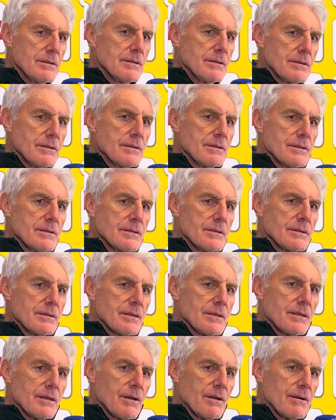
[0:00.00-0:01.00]

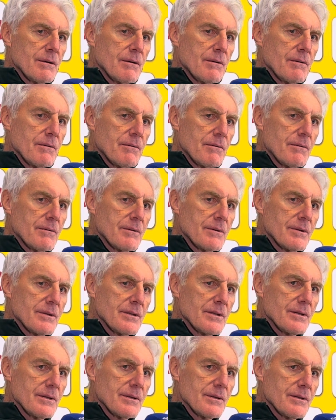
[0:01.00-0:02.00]

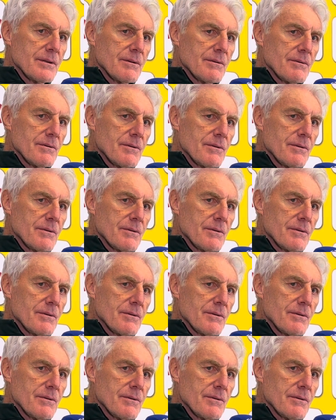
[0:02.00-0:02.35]
(no one is talking)